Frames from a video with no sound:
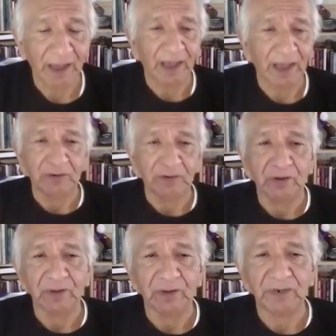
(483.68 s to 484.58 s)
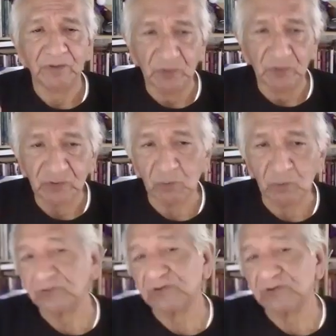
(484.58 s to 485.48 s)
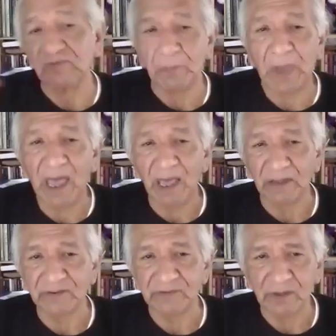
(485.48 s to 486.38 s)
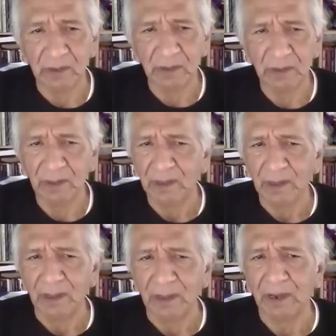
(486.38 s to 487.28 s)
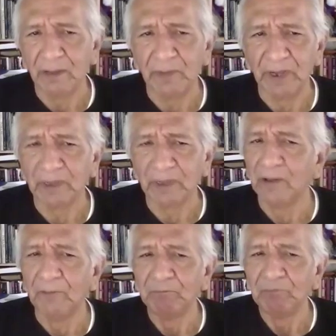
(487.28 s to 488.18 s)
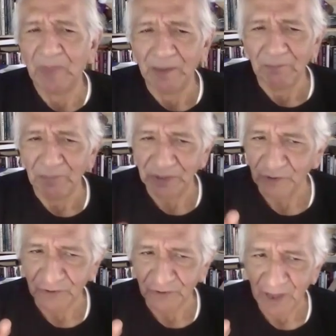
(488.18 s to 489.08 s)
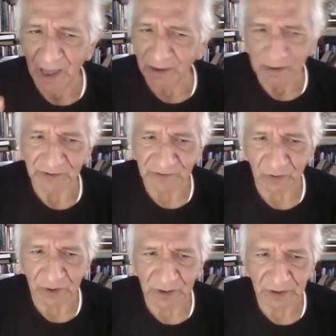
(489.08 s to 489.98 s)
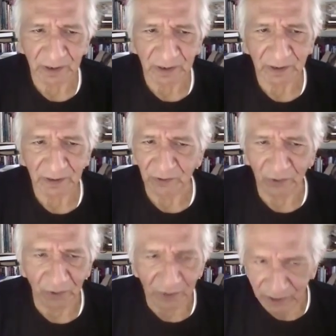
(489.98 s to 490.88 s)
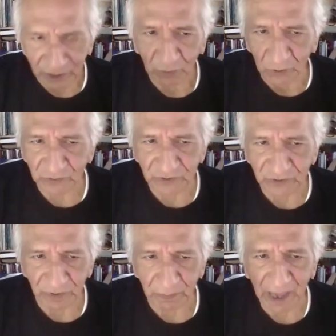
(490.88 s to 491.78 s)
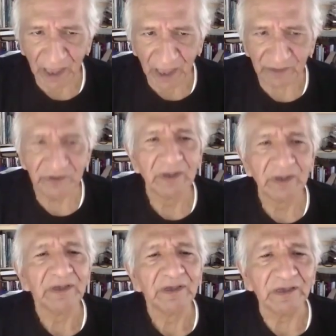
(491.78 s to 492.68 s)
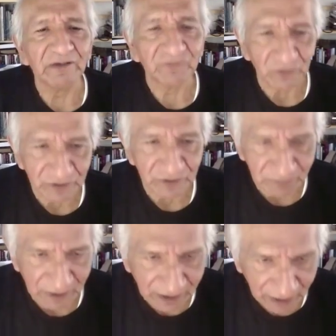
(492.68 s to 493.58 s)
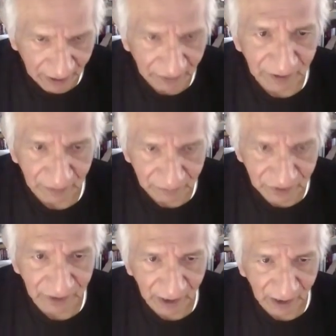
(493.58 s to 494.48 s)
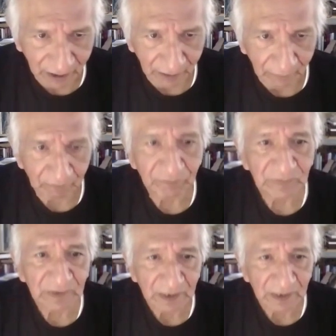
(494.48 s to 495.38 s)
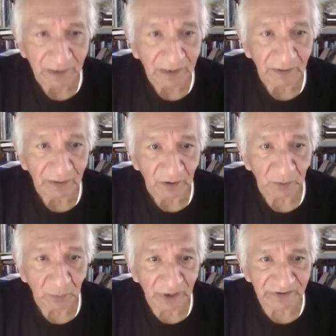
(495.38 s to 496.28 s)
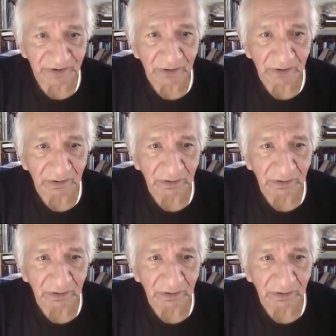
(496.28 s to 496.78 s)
and, and use words of the past. And I'm like, but they're not historic, nor are they words of the past. If you are speaking about them today, they're present.